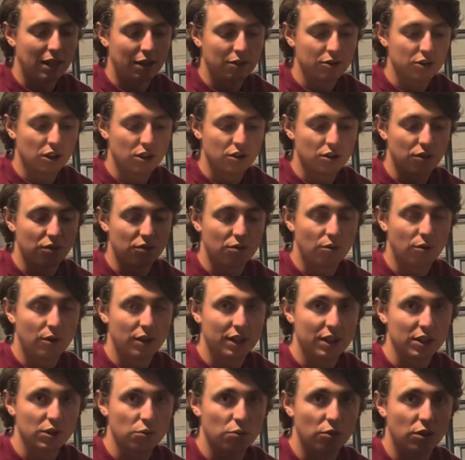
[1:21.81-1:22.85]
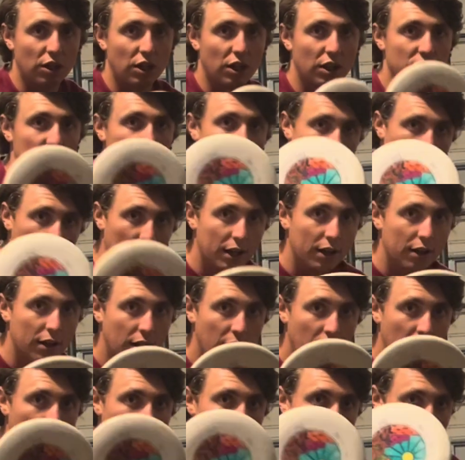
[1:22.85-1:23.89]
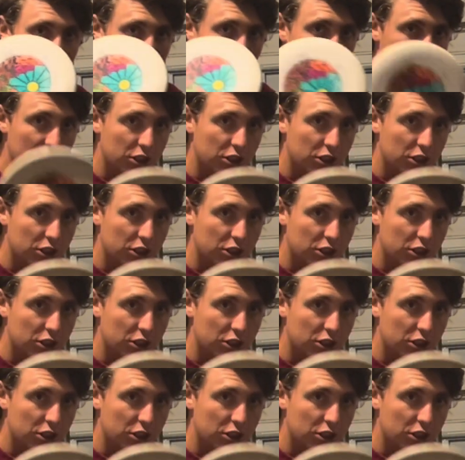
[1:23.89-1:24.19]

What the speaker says: I was also throwing this one a ton for my